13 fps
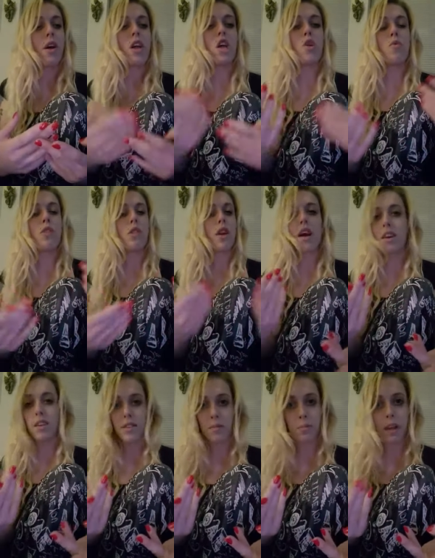you start
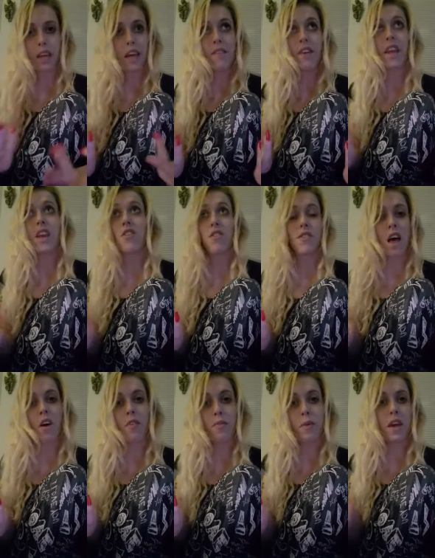believing in
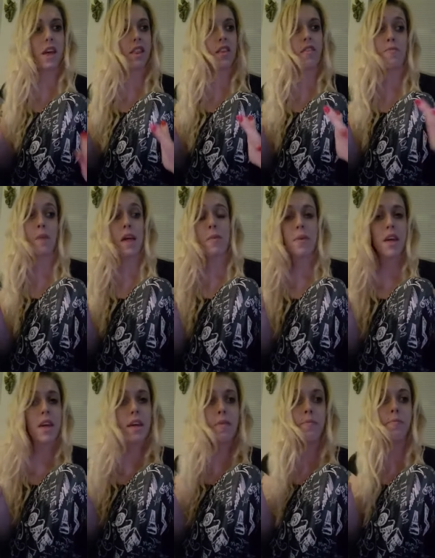yourself because of
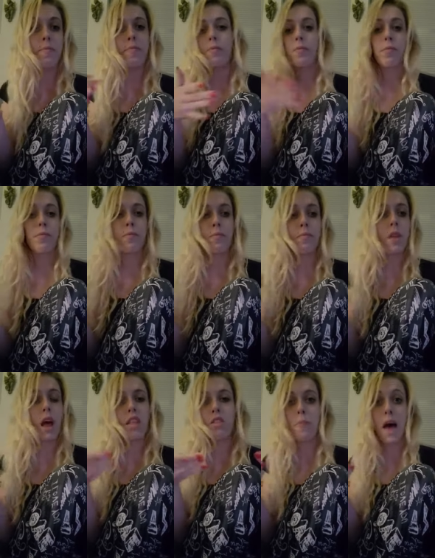maybe
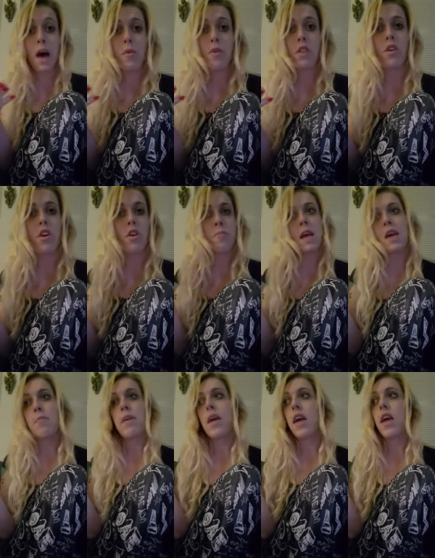a spouse or
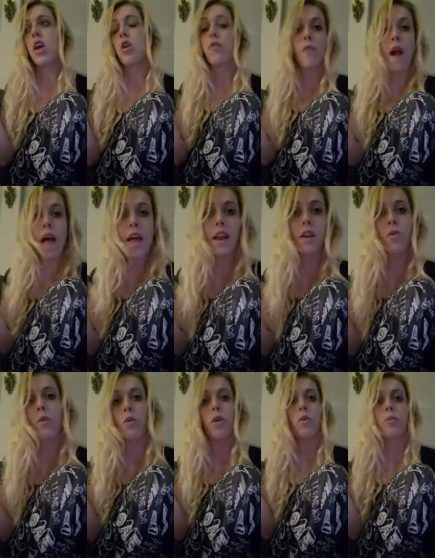maybe your friend
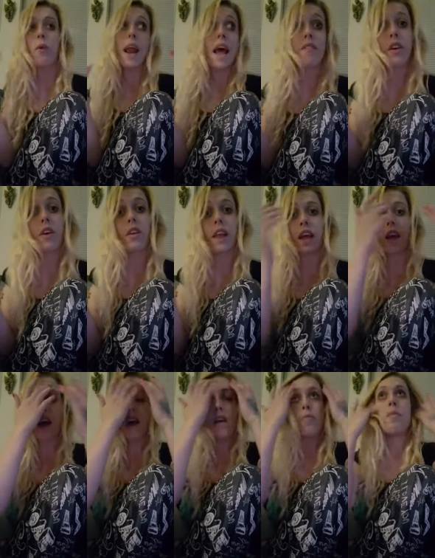or whatever like
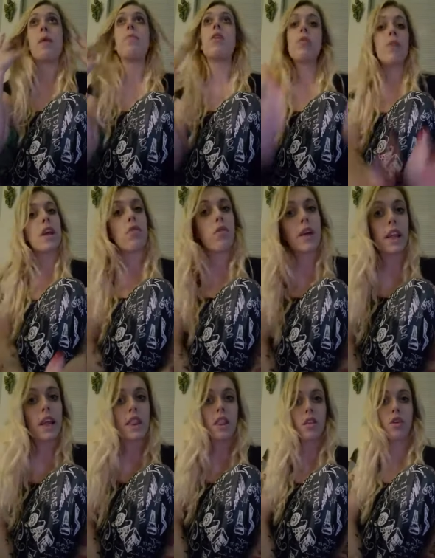maybe you did
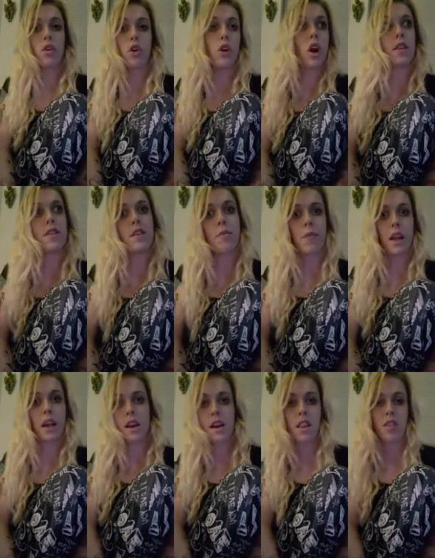really good on something
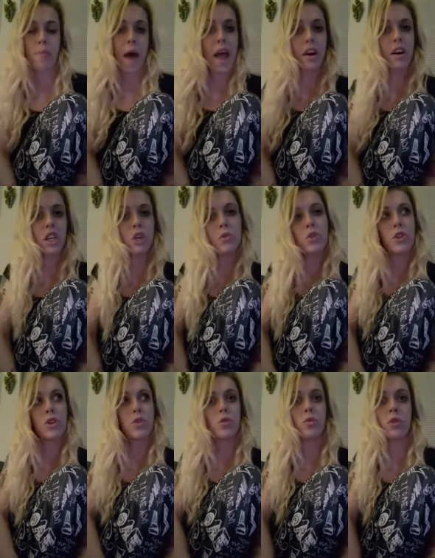and inspired you
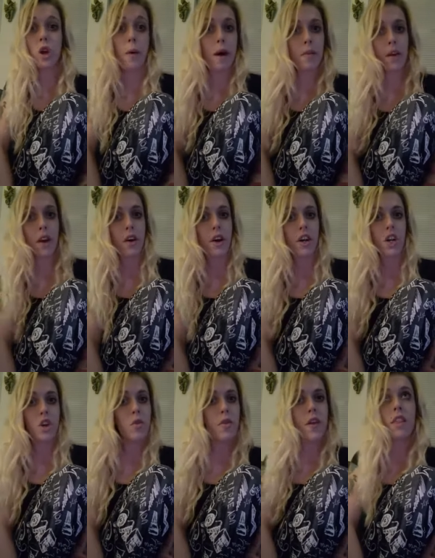to go out there and
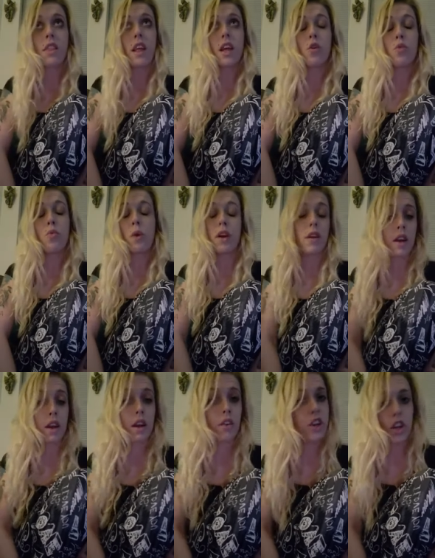do things that you
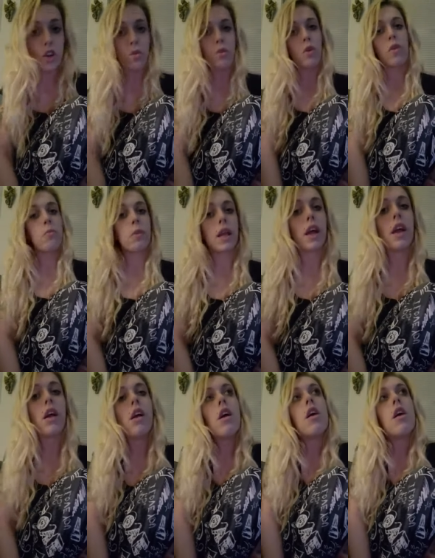wouldn't do normally